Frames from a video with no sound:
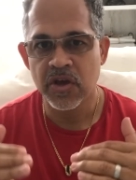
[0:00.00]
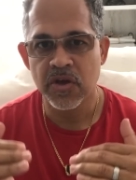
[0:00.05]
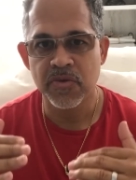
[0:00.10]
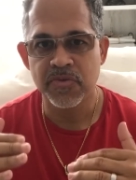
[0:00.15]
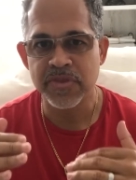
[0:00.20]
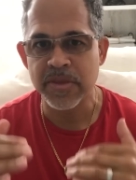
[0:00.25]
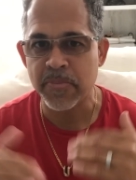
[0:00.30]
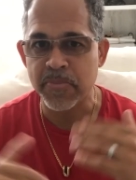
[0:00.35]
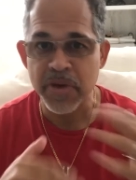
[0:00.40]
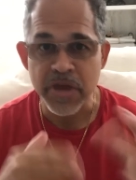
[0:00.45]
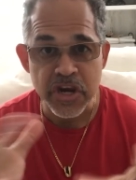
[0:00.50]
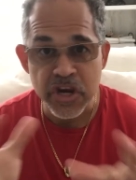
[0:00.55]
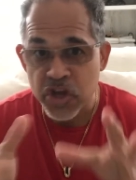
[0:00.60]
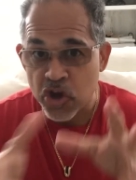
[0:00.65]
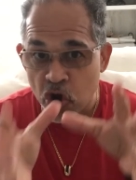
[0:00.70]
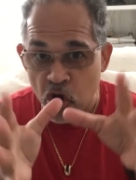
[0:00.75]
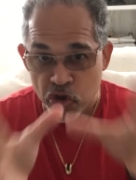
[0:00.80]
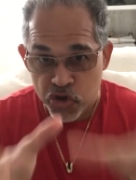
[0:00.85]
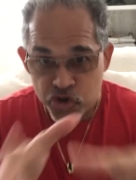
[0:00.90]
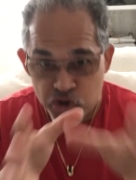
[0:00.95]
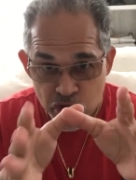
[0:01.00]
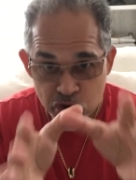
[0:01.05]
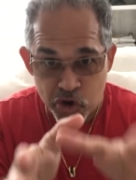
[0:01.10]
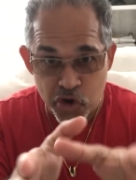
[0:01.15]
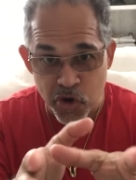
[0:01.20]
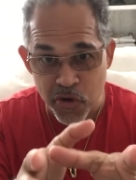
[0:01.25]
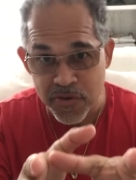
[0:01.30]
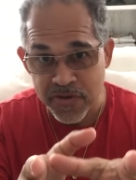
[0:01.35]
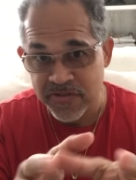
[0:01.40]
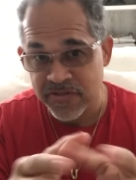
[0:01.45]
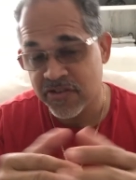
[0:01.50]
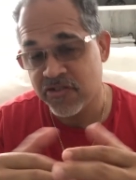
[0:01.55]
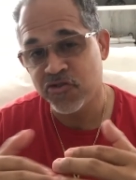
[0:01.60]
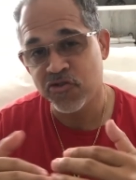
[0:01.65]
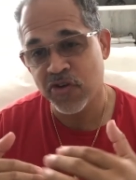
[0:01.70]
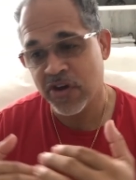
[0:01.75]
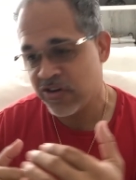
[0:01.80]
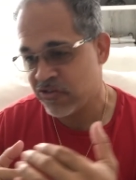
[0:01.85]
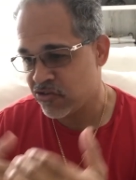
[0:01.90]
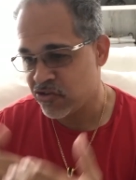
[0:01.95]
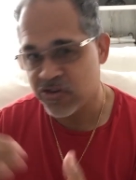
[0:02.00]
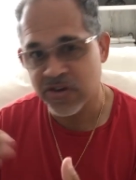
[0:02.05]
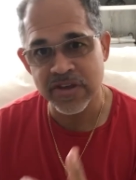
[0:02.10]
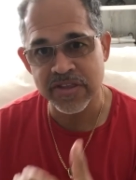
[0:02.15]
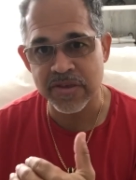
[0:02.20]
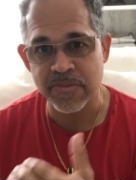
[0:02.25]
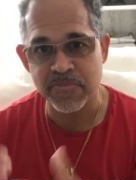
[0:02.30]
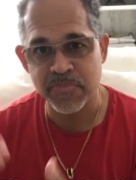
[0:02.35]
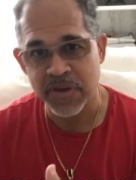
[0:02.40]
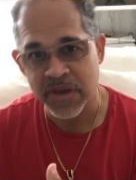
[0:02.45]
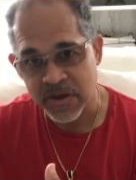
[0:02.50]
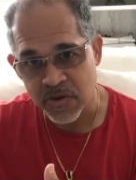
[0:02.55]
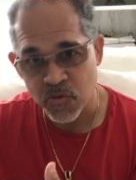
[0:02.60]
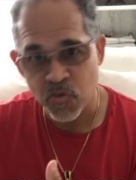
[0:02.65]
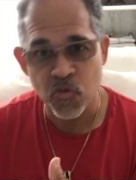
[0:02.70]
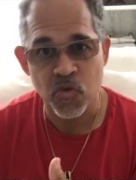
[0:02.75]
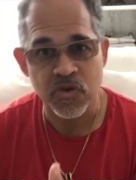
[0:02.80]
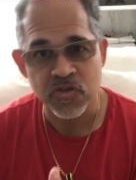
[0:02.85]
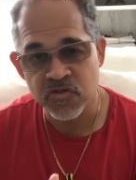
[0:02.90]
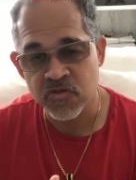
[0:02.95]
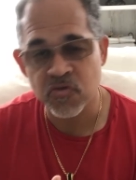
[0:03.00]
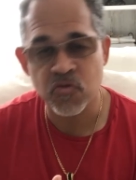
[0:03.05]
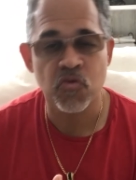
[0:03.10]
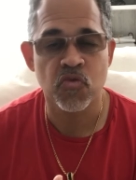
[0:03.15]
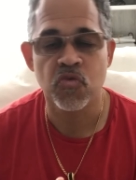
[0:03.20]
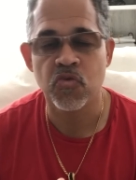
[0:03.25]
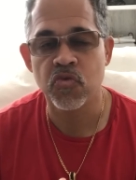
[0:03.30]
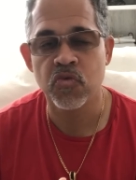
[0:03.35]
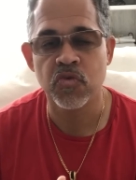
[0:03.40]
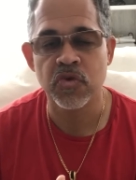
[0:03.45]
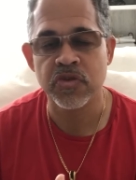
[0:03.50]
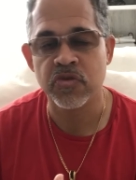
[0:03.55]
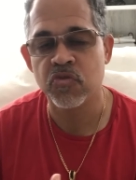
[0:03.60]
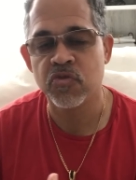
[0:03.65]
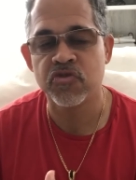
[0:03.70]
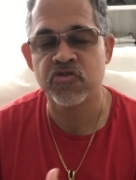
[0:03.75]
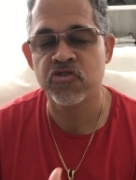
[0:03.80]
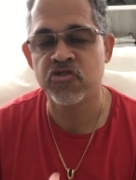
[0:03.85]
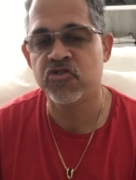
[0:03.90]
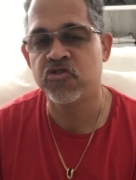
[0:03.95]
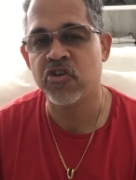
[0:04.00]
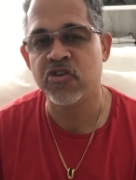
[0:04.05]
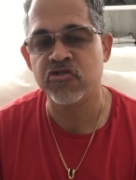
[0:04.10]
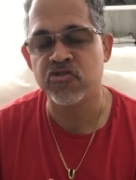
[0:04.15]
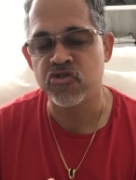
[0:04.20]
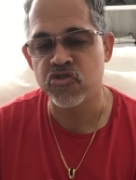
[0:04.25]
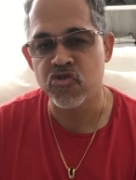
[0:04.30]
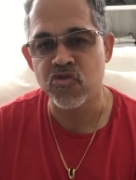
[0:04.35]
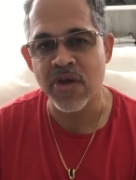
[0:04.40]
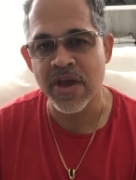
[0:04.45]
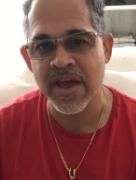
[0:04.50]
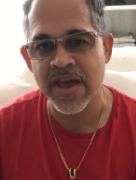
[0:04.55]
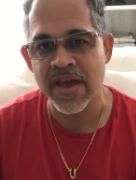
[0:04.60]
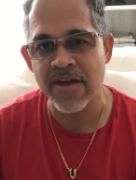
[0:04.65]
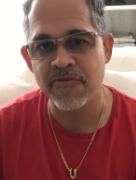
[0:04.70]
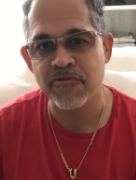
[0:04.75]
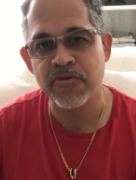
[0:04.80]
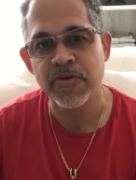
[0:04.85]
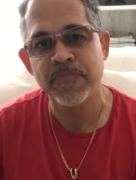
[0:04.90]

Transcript: Depending on your current situation, you get to pick what situation you have.